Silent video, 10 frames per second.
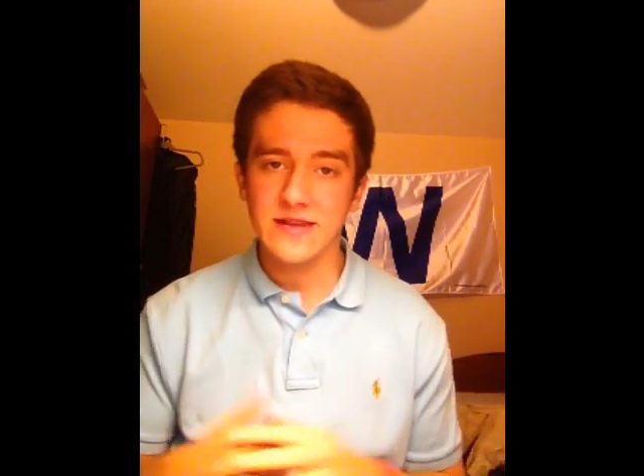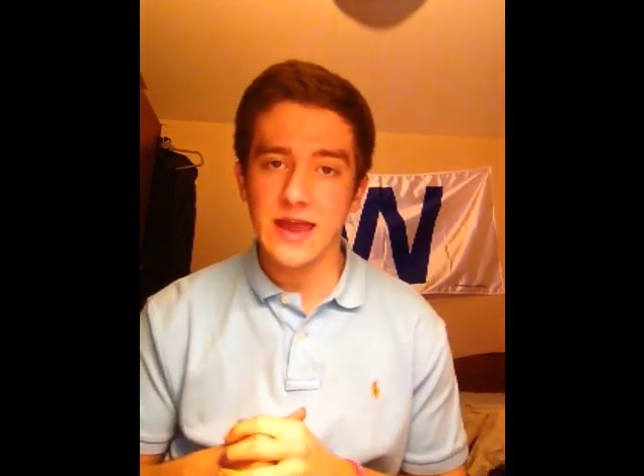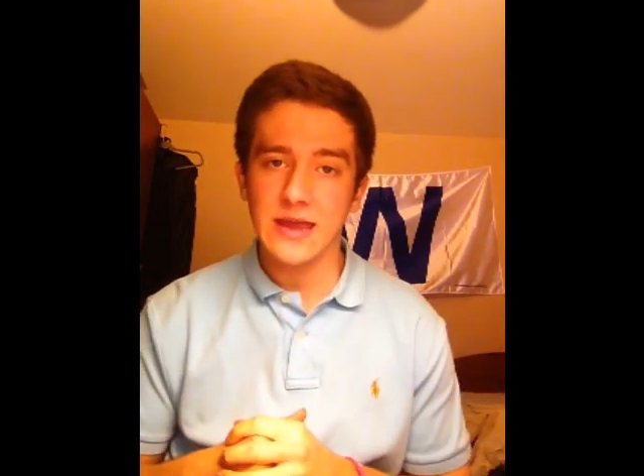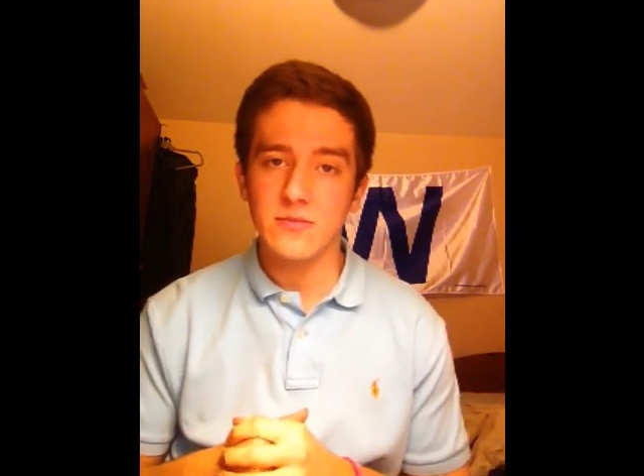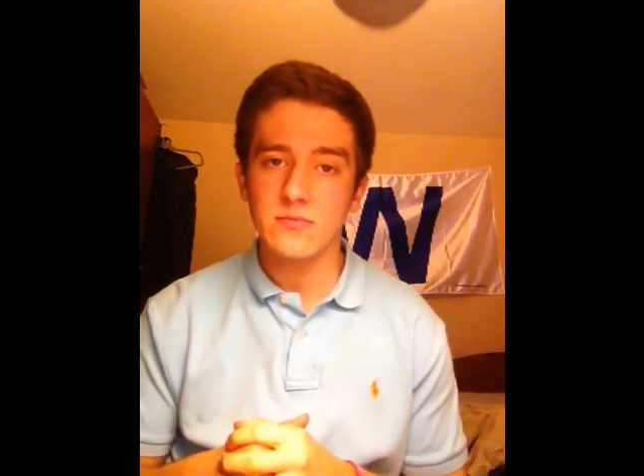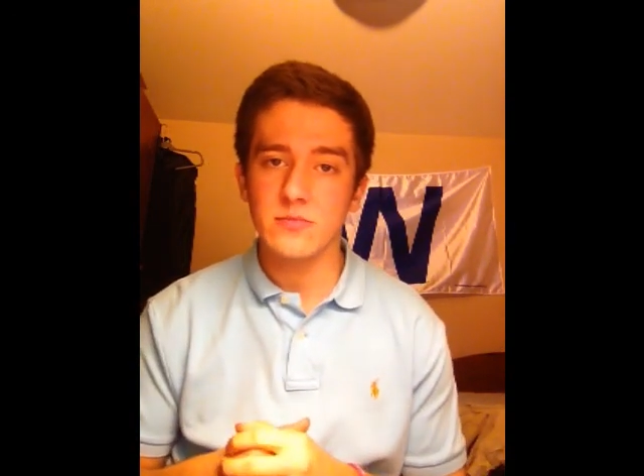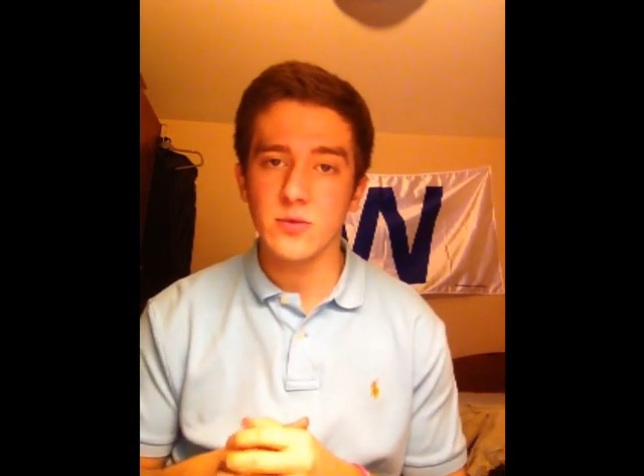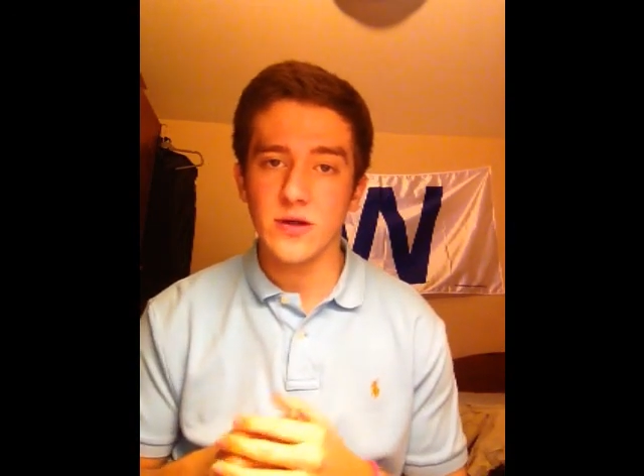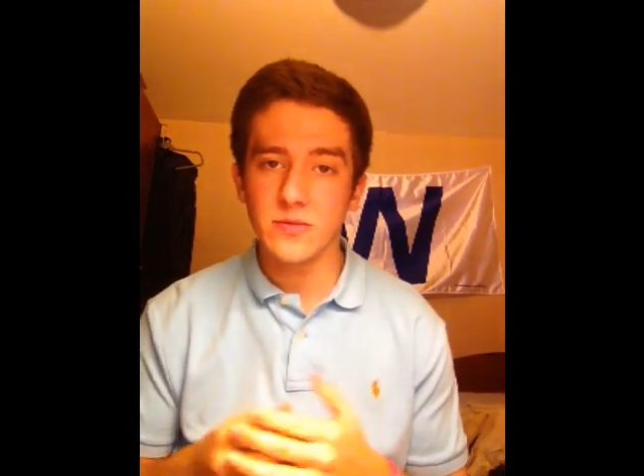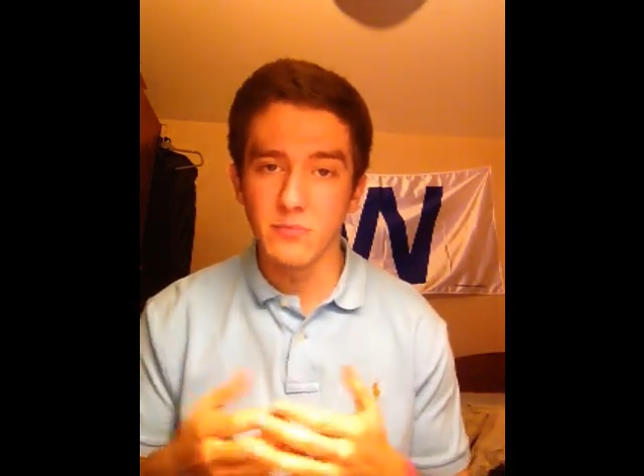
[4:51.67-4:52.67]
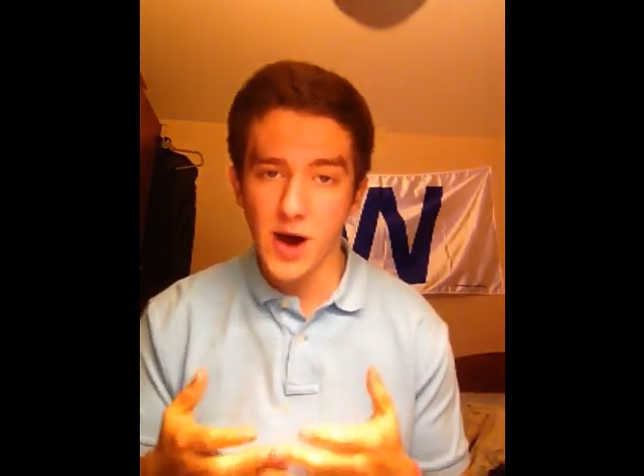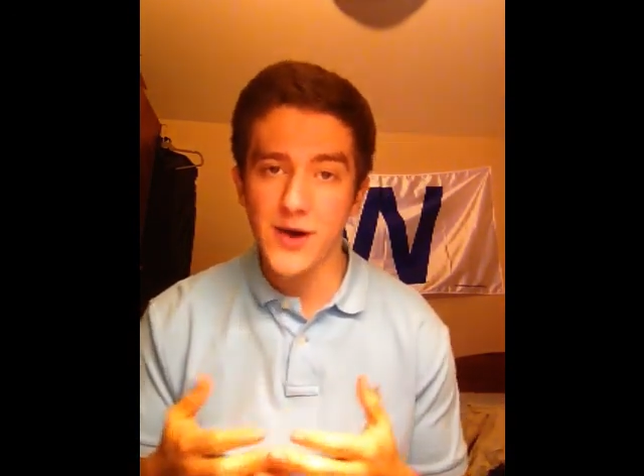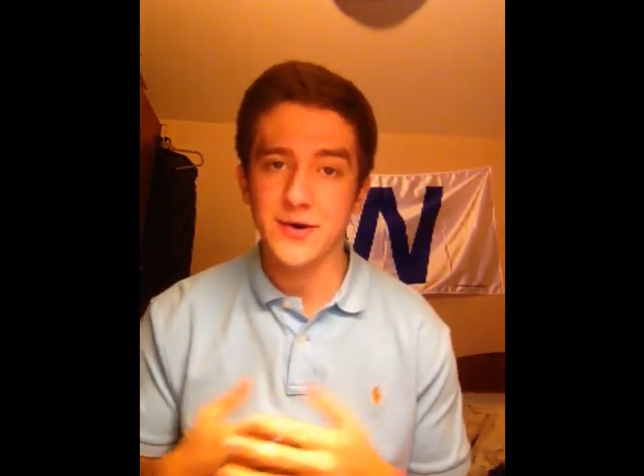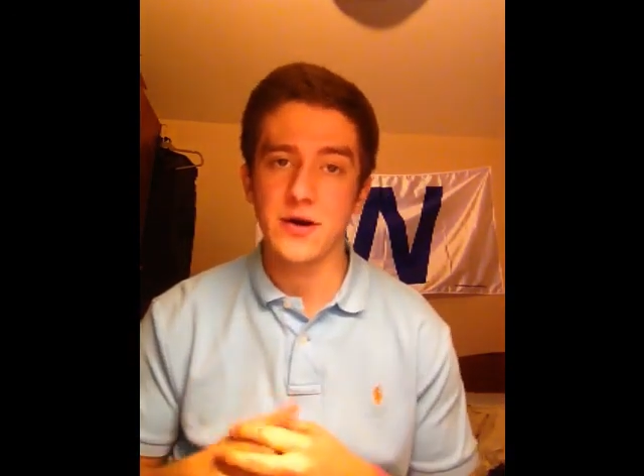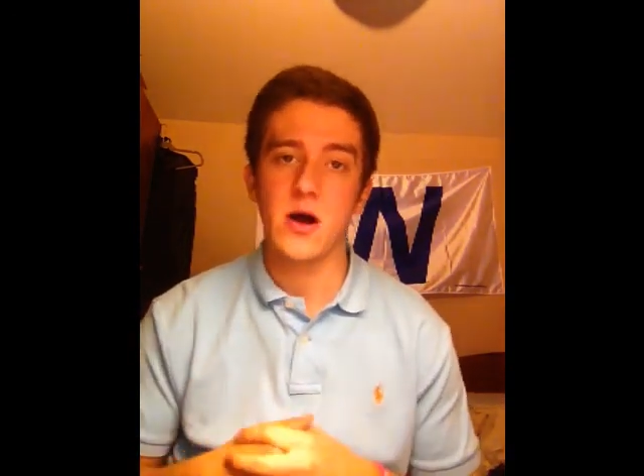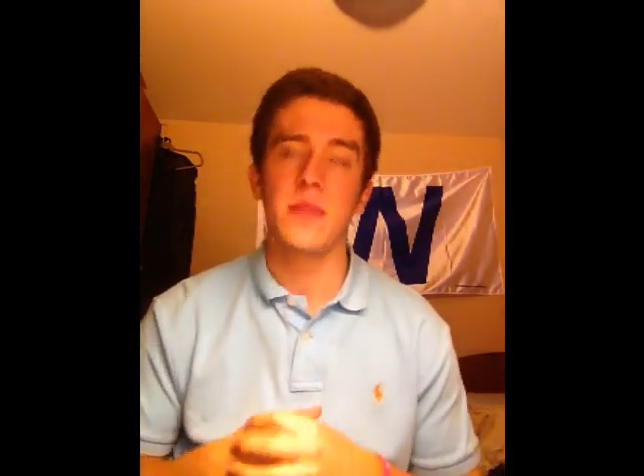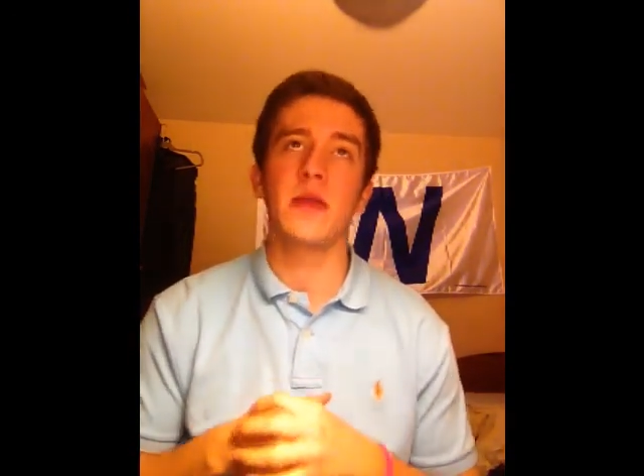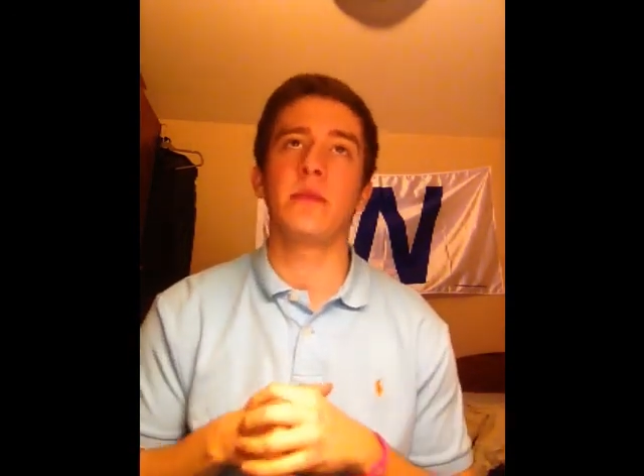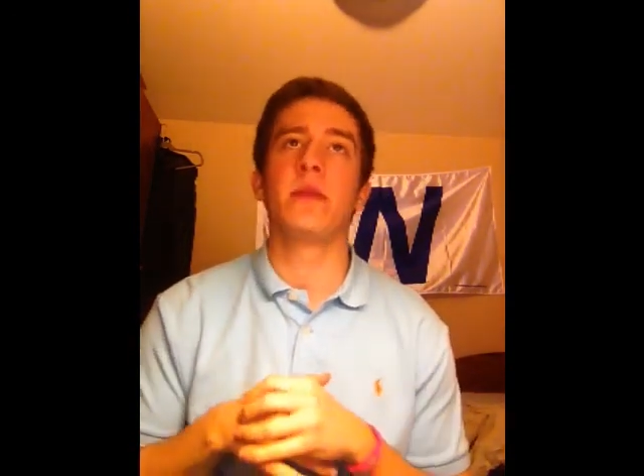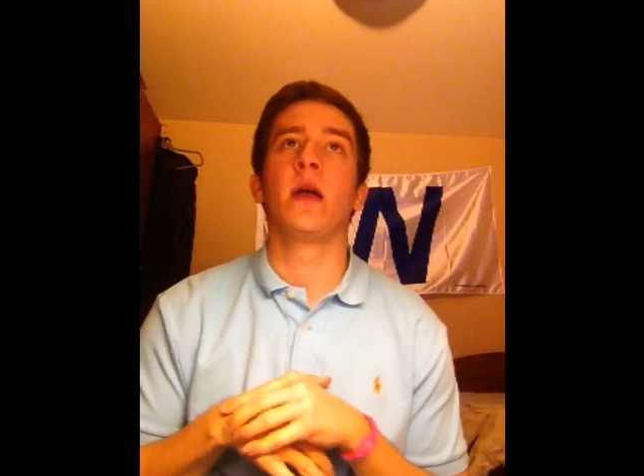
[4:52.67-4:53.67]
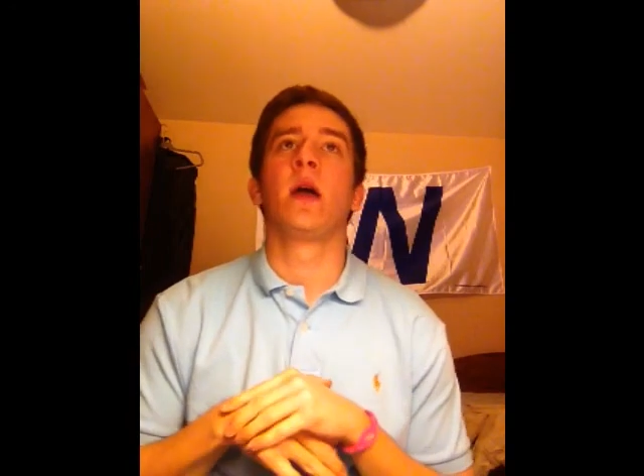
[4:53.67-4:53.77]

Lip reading: came with butter on them.